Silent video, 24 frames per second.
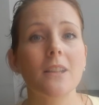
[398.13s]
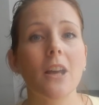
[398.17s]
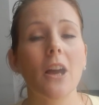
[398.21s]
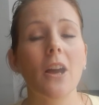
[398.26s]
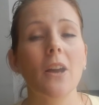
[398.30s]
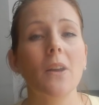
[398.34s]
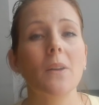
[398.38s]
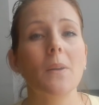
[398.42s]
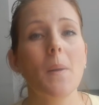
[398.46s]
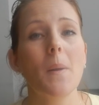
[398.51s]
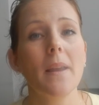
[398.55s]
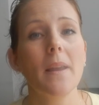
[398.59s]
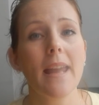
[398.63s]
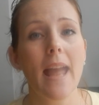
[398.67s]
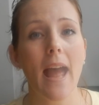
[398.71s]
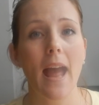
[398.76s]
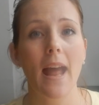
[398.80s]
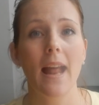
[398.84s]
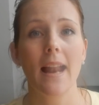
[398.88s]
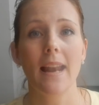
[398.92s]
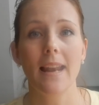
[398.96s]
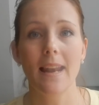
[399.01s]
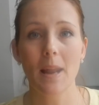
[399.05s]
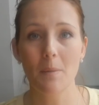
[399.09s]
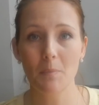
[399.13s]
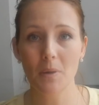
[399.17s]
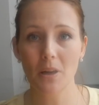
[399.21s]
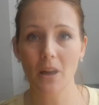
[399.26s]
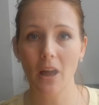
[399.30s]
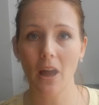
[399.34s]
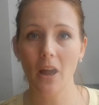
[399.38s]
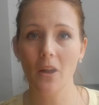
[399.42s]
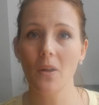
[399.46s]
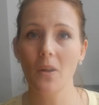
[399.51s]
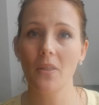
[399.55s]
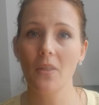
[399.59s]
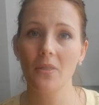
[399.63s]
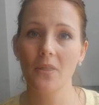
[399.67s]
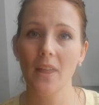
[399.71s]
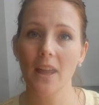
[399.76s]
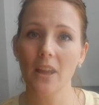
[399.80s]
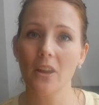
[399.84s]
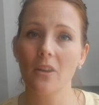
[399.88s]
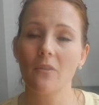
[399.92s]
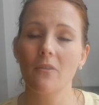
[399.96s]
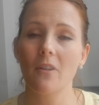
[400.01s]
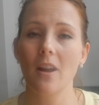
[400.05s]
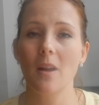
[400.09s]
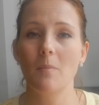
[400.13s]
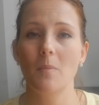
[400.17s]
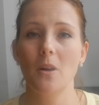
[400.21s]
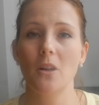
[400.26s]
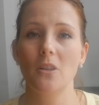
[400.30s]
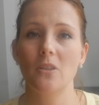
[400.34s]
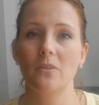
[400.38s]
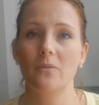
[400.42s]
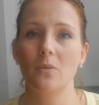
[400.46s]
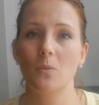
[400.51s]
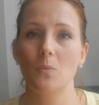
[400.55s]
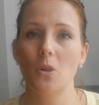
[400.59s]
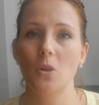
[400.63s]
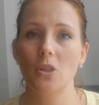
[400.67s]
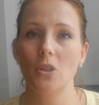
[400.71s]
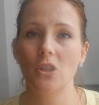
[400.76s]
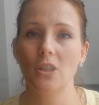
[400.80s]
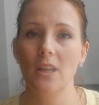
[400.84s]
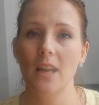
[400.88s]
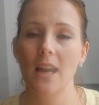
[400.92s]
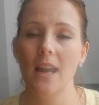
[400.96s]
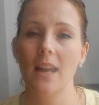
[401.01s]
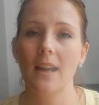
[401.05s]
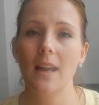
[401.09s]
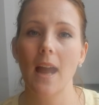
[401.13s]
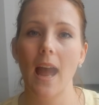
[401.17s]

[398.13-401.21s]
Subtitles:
So yeah, let me know. Thank you very much for watching,